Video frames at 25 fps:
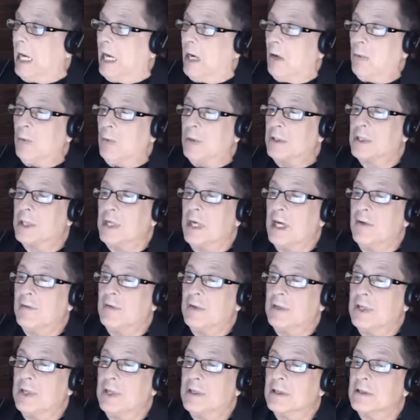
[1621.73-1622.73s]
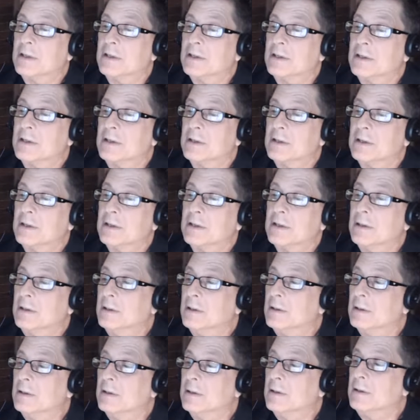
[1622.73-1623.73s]
which I have a tendency to
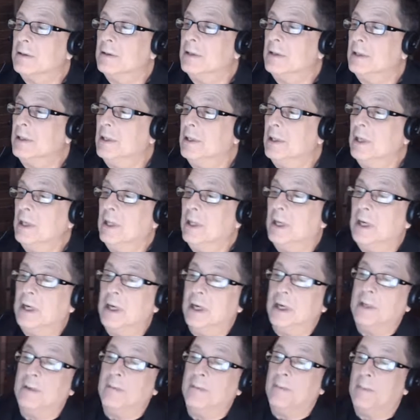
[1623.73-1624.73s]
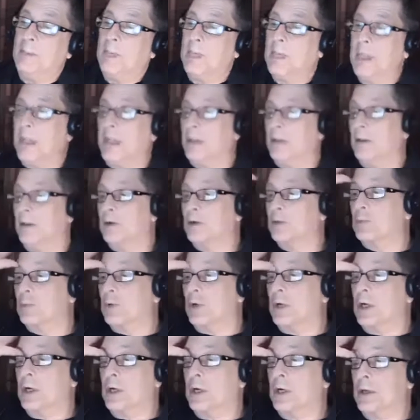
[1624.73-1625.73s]
do. Uh, in those
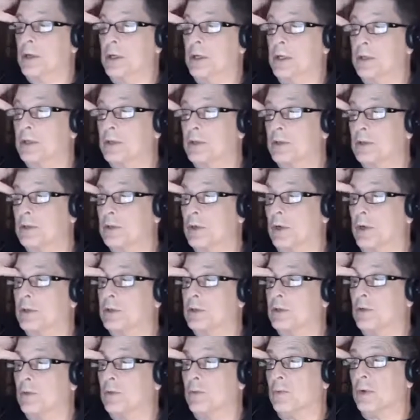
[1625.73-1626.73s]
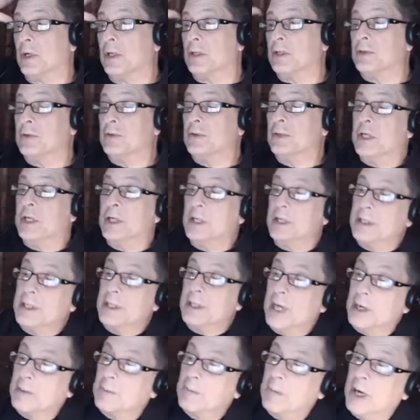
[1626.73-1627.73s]
priorities, there's also one to
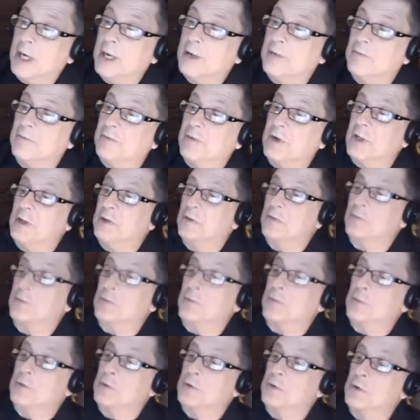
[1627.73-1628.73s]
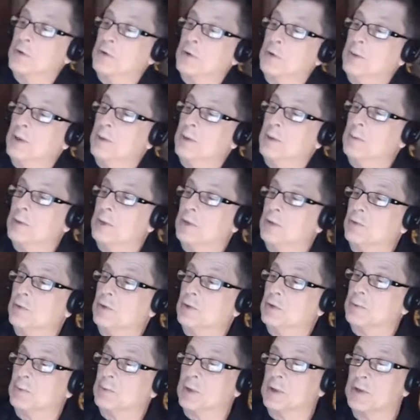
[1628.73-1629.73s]
contact Biden, follow through with your commitment to
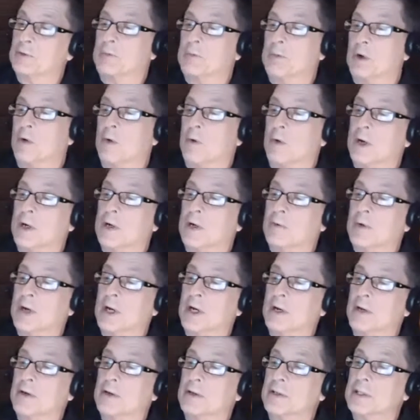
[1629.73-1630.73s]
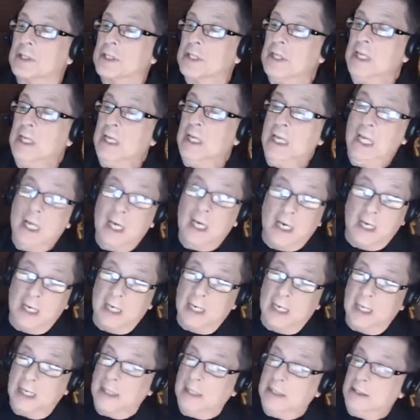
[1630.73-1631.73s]
expunge marijuana records.
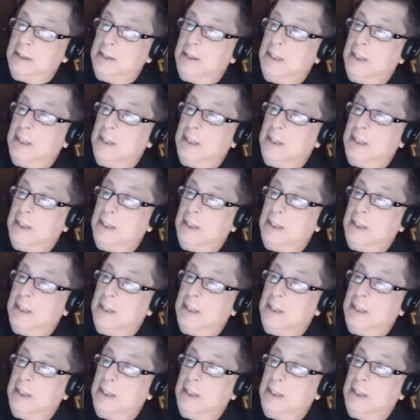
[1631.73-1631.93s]
Uh,